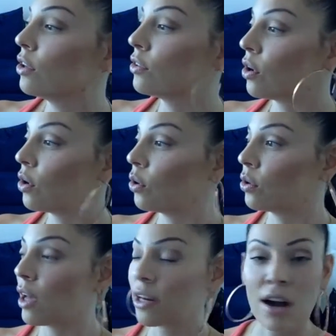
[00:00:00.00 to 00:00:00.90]
So a
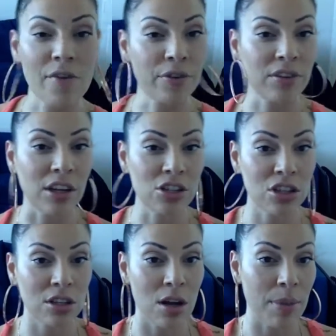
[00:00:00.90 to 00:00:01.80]
lot of
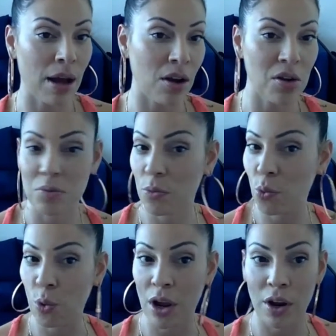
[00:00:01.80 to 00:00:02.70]
conversation about
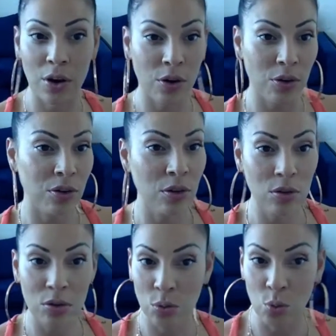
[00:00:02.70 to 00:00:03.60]

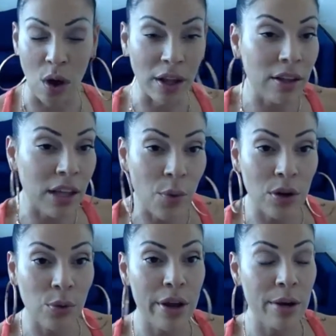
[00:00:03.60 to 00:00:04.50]
what they
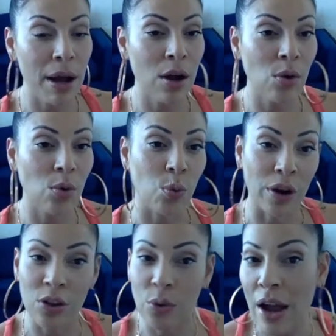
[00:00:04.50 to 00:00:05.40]
want to write about,
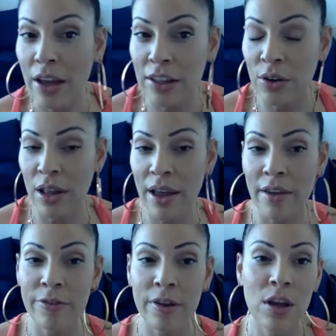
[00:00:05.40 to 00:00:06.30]
where they're at in their life.